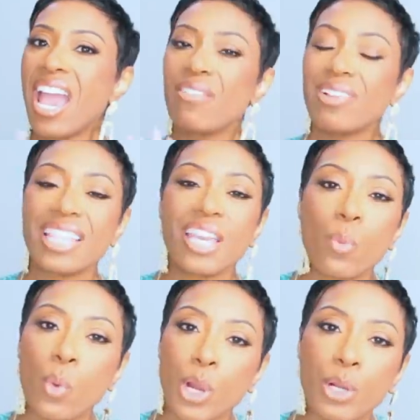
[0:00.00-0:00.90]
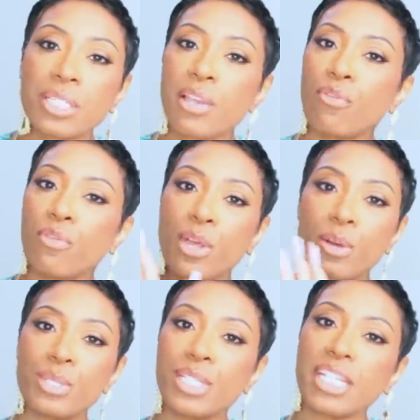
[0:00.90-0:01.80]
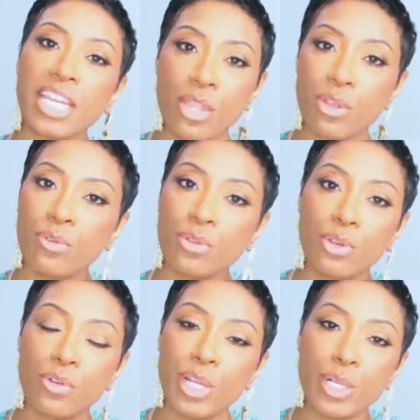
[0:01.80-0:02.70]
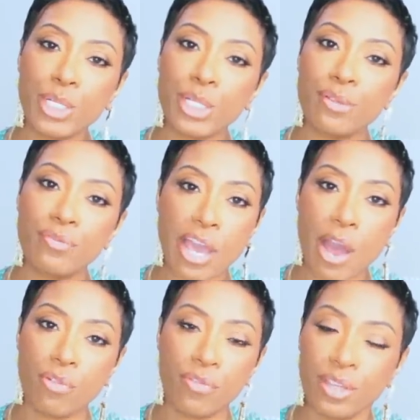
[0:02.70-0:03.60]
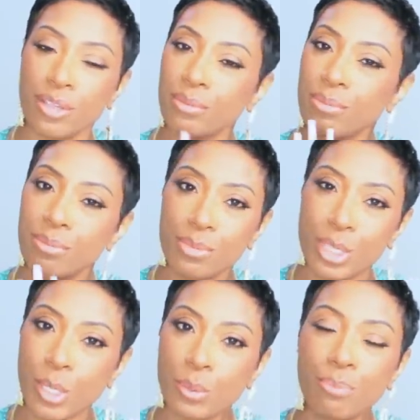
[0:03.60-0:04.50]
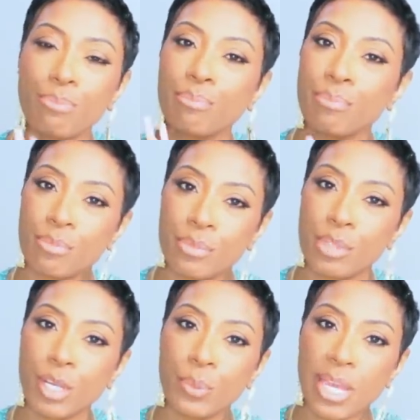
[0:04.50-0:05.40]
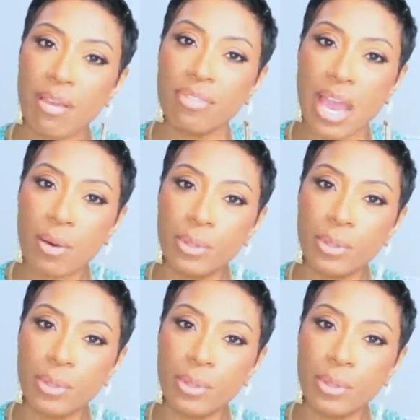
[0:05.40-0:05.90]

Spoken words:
Everything works and flows together for the greater good of the outfit. So there we have that